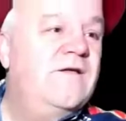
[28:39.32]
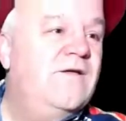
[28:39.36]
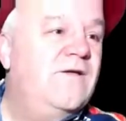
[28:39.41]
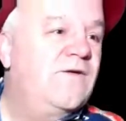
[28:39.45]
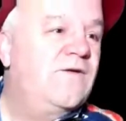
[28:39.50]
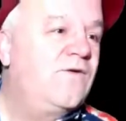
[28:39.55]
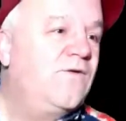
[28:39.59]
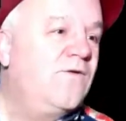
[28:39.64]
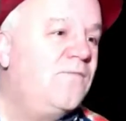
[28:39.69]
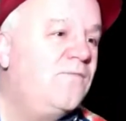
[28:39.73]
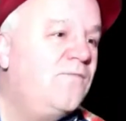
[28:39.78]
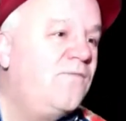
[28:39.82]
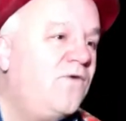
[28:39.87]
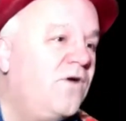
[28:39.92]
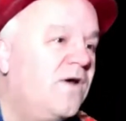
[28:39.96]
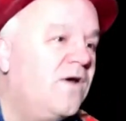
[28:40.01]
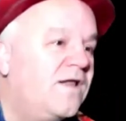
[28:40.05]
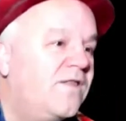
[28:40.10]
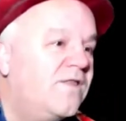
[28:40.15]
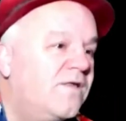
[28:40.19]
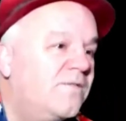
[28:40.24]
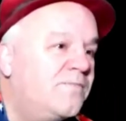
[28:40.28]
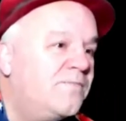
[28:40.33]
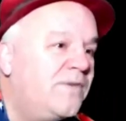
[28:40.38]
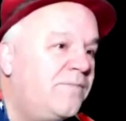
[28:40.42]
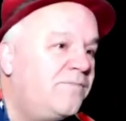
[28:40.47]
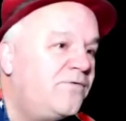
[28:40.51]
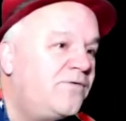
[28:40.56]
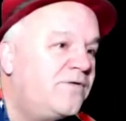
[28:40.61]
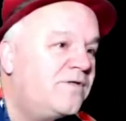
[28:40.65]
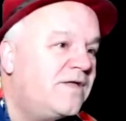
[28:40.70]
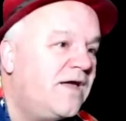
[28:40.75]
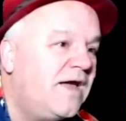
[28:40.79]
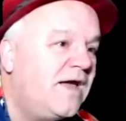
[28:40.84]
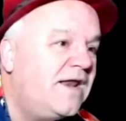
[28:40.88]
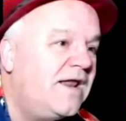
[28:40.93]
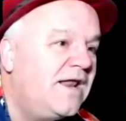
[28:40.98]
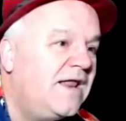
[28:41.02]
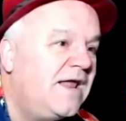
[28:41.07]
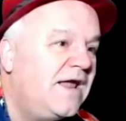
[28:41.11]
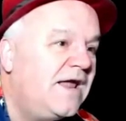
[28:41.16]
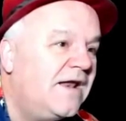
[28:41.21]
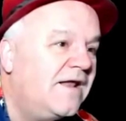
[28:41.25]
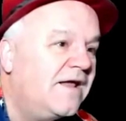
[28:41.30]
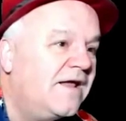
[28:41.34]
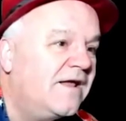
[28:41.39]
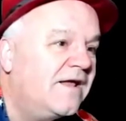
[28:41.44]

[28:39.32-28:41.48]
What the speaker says: Good morning. There's people signing in.